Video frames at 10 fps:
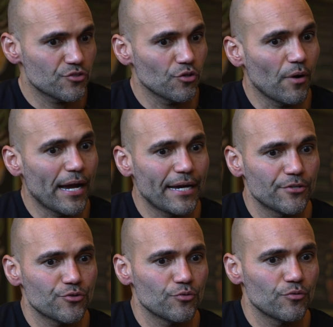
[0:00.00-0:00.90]
So I had
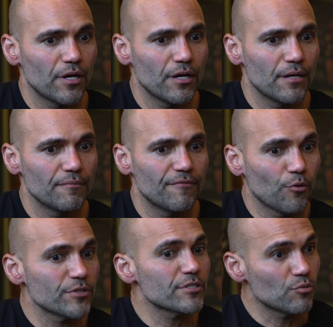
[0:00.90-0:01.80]
to
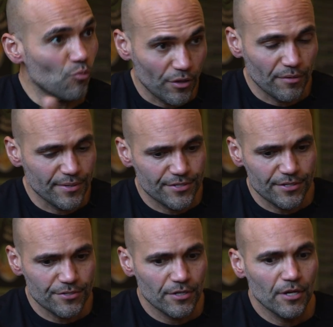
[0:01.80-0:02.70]
focus a little more on the
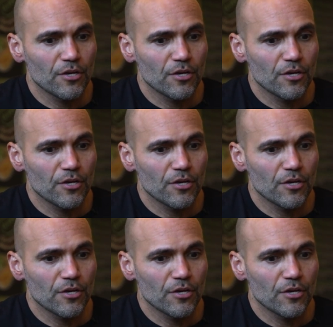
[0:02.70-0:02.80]
business.